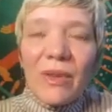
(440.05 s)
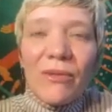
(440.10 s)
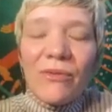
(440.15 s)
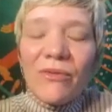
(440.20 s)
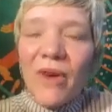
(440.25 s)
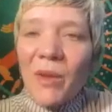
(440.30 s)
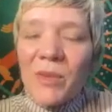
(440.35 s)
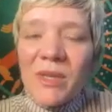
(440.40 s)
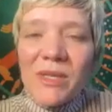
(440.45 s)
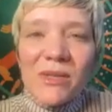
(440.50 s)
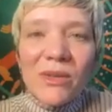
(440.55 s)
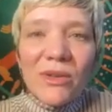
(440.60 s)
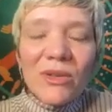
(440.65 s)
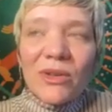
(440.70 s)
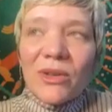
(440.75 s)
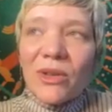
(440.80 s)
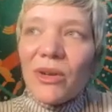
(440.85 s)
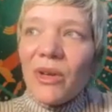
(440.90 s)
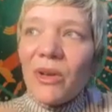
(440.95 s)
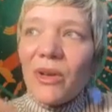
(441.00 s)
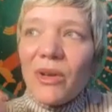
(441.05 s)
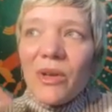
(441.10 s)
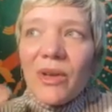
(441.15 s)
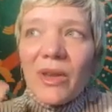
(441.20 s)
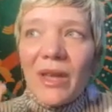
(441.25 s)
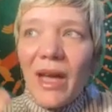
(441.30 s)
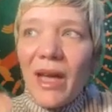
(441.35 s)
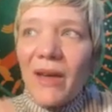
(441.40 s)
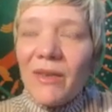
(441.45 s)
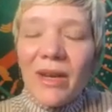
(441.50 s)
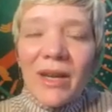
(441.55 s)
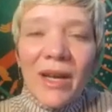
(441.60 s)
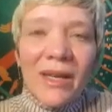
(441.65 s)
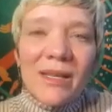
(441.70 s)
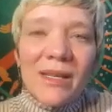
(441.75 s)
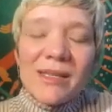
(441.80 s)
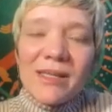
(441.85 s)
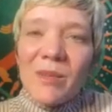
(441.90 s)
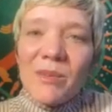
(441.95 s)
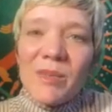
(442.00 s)
pharmaceutical, every kind
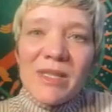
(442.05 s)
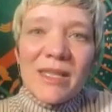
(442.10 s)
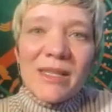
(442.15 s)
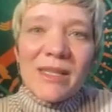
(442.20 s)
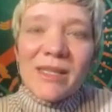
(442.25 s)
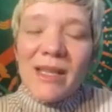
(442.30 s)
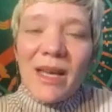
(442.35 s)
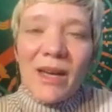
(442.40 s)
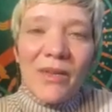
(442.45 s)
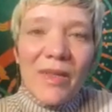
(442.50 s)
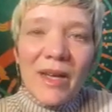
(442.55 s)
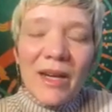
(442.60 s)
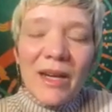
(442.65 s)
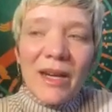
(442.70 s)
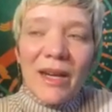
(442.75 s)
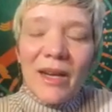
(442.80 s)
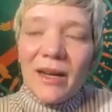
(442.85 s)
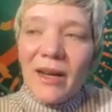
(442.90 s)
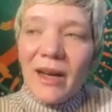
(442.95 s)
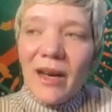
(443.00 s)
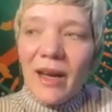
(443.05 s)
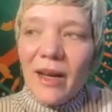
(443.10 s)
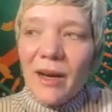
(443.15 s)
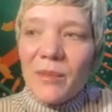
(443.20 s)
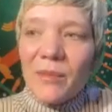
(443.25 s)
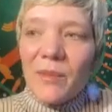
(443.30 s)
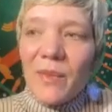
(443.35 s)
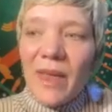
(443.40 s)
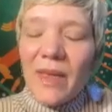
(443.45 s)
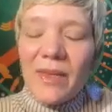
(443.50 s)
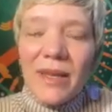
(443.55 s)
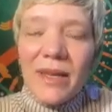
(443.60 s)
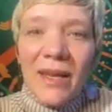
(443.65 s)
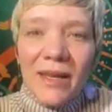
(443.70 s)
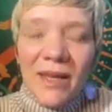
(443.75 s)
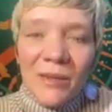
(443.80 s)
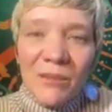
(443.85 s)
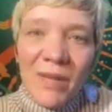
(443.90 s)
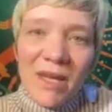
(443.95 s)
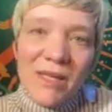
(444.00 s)
of substance out there that he
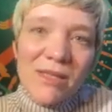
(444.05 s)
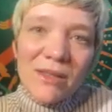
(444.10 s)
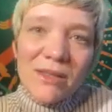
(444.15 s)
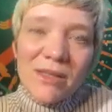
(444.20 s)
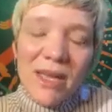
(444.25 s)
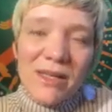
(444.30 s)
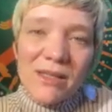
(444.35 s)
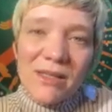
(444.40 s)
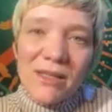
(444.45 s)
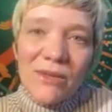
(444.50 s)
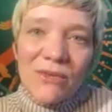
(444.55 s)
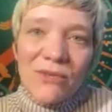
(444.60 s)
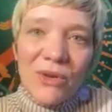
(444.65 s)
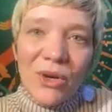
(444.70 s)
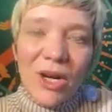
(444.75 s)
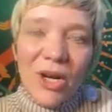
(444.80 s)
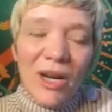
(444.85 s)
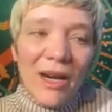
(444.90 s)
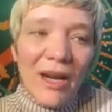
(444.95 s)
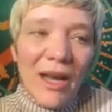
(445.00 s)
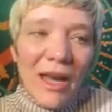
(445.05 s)
can muscle test you for.